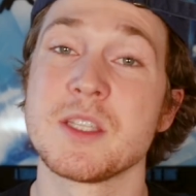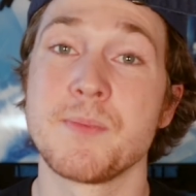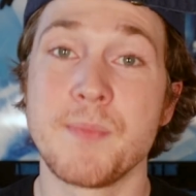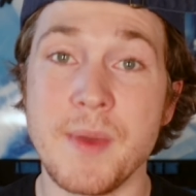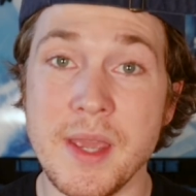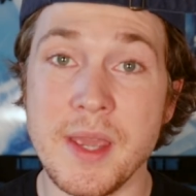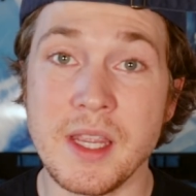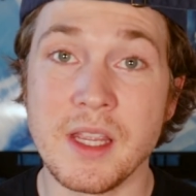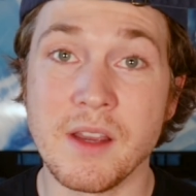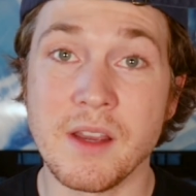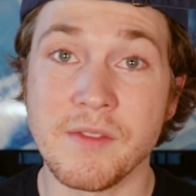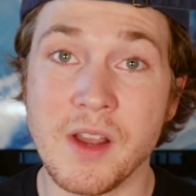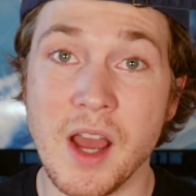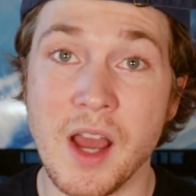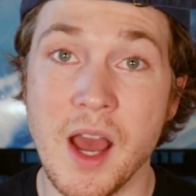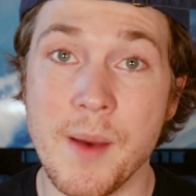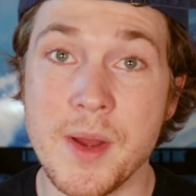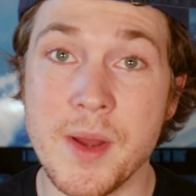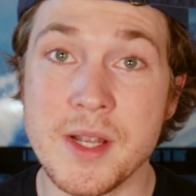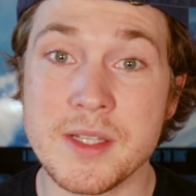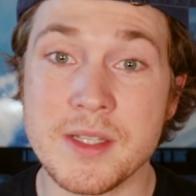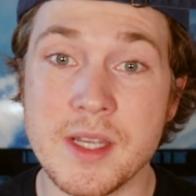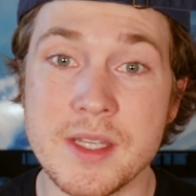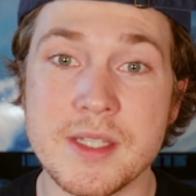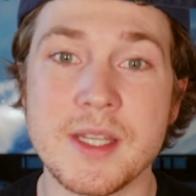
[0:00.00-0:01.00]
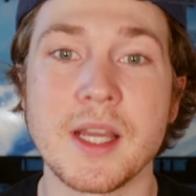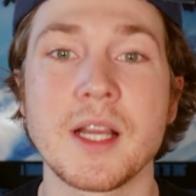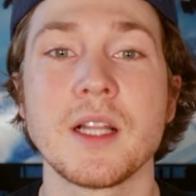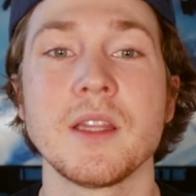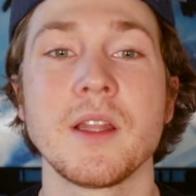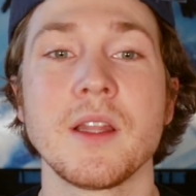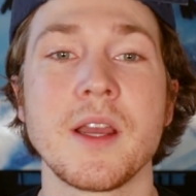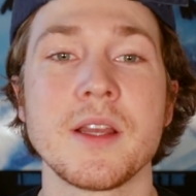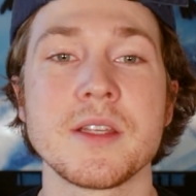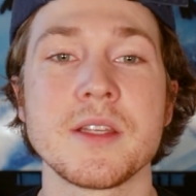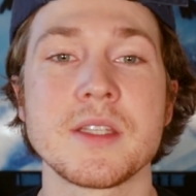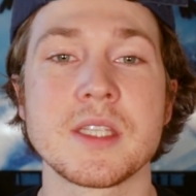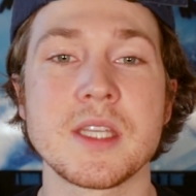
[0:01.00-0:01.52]
Speaking of comments, let's take a
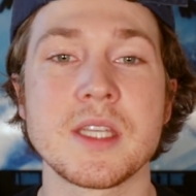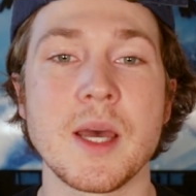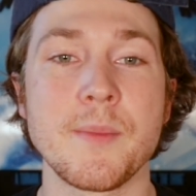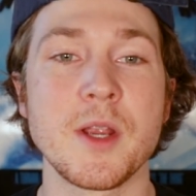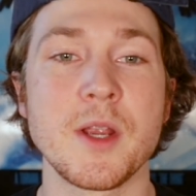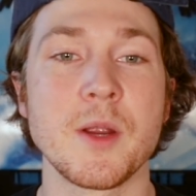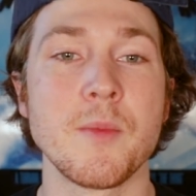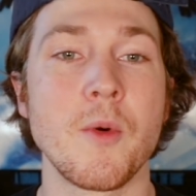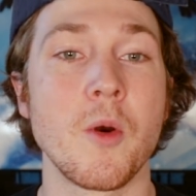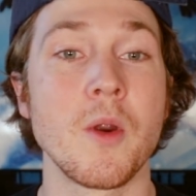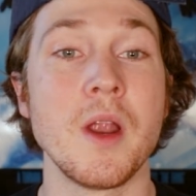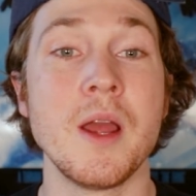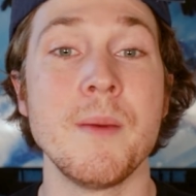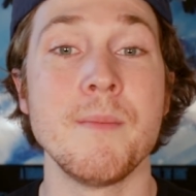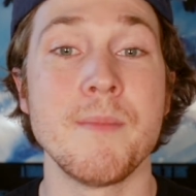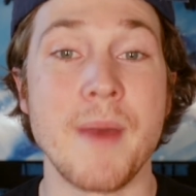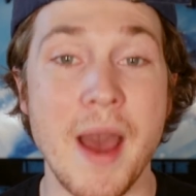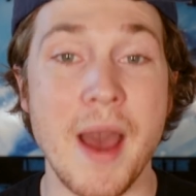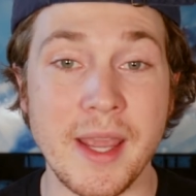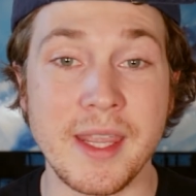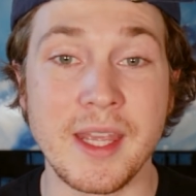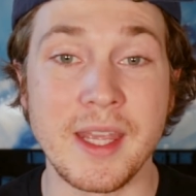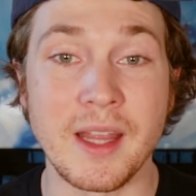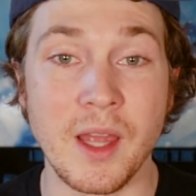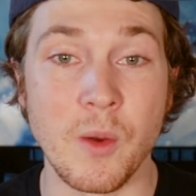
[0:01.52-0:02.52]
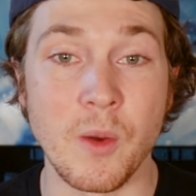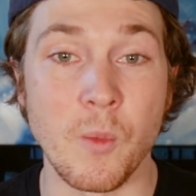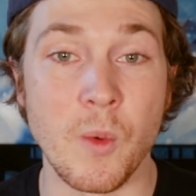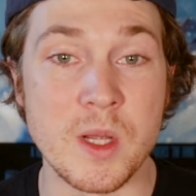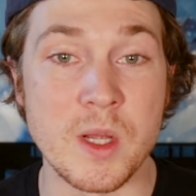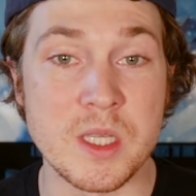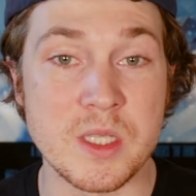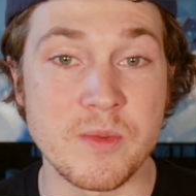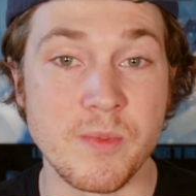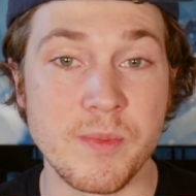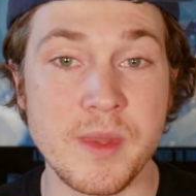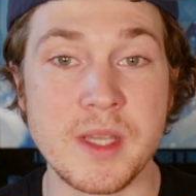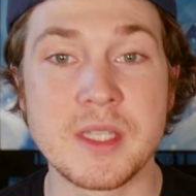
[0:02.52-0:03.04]
look at some of your more immaculate
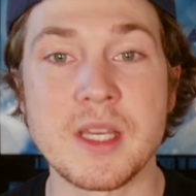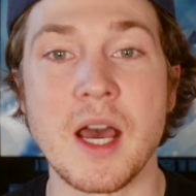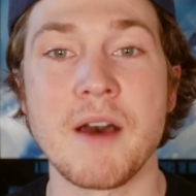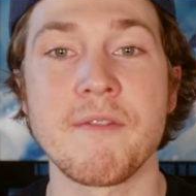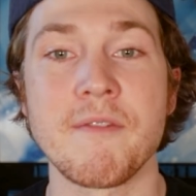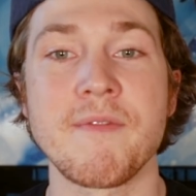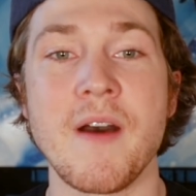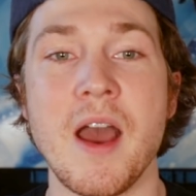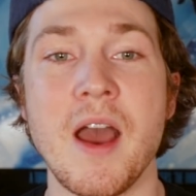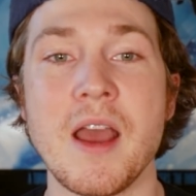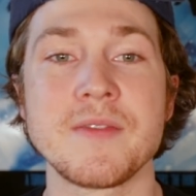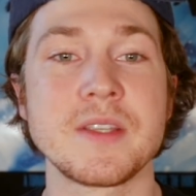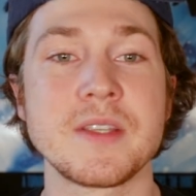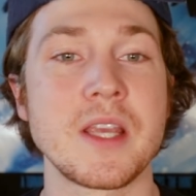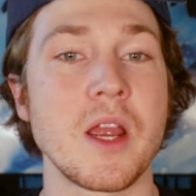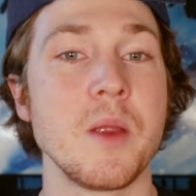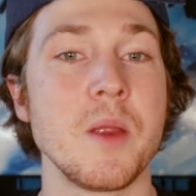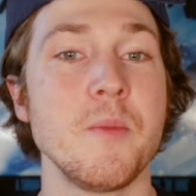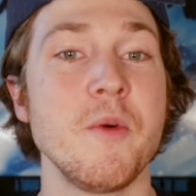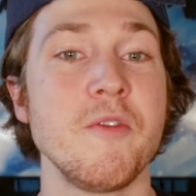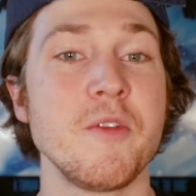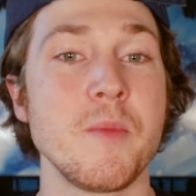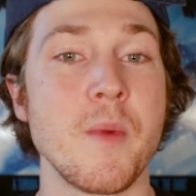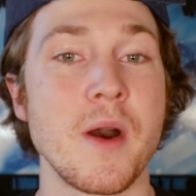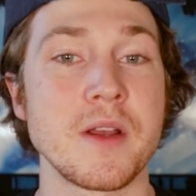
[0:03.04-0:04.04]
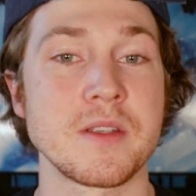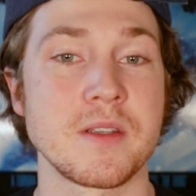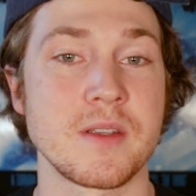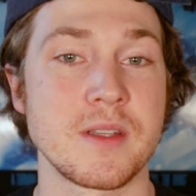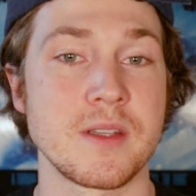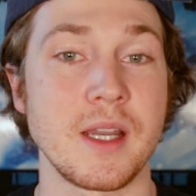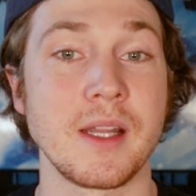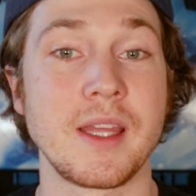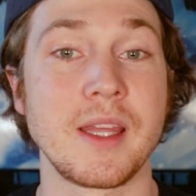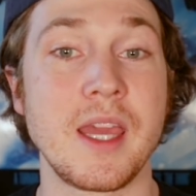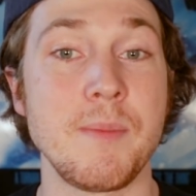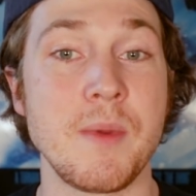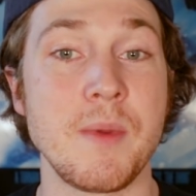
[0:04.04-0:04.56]
ones from the top five scary movie monsters
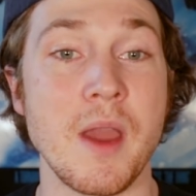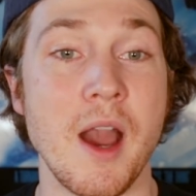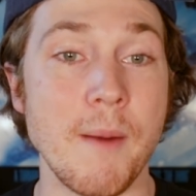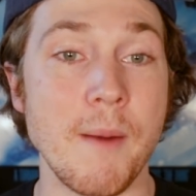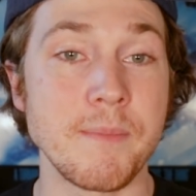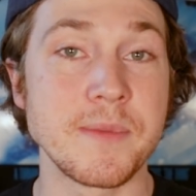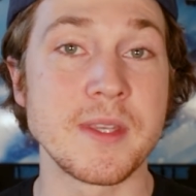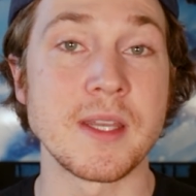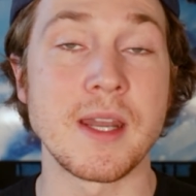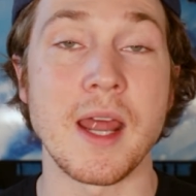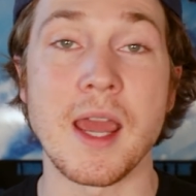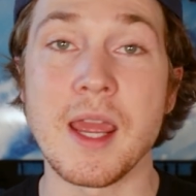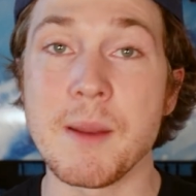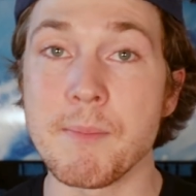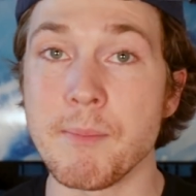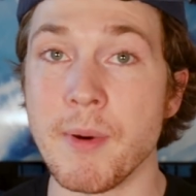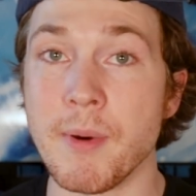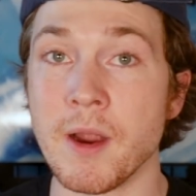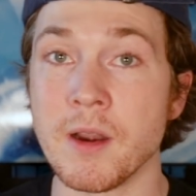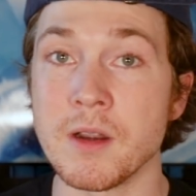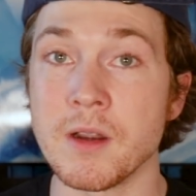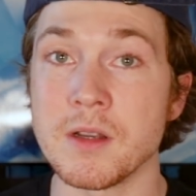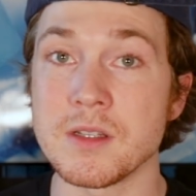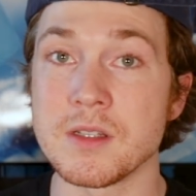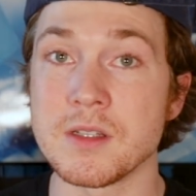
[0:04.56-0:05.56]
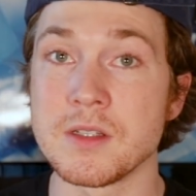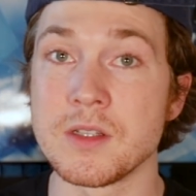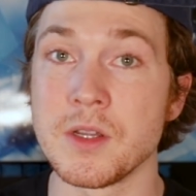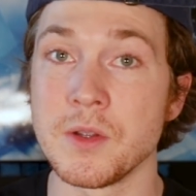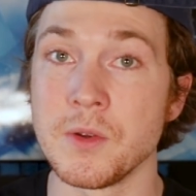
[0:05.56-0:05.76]
that'll keep you up tonight, part